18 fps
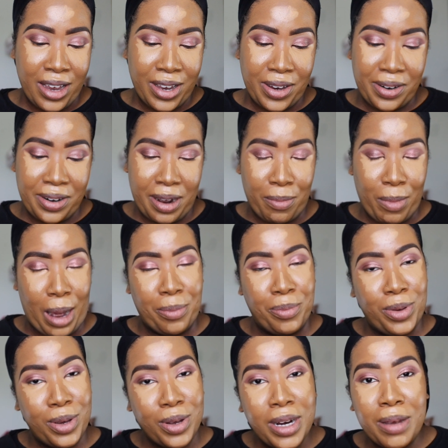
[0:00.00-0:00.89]
you know, my
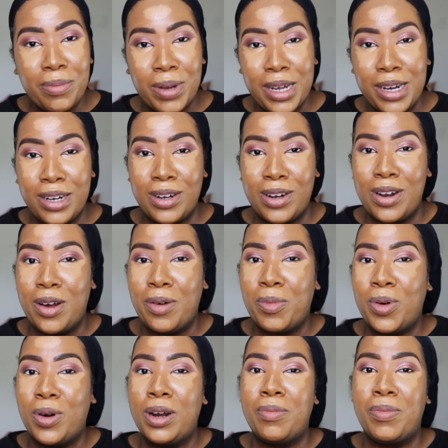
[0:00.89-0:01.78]
beauty blender no
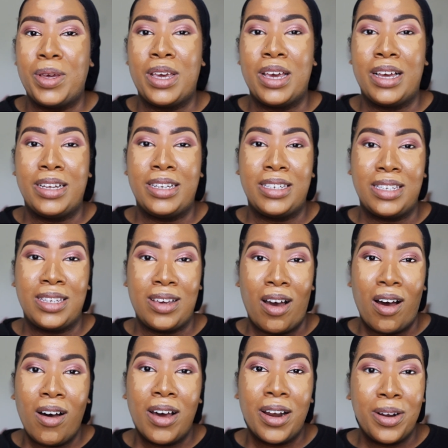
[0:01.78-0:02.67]
more, because
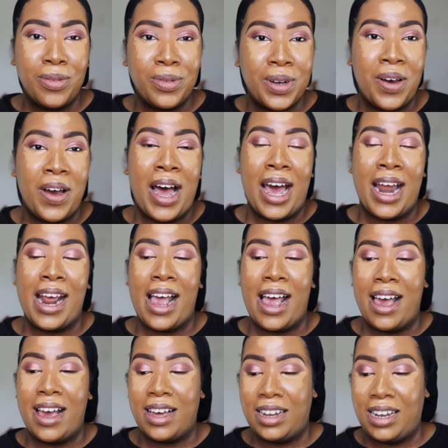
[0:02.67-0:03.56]
y'all don't know how to
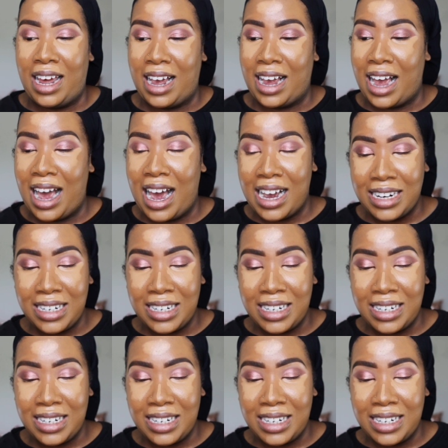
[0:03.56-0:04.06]
act. Like,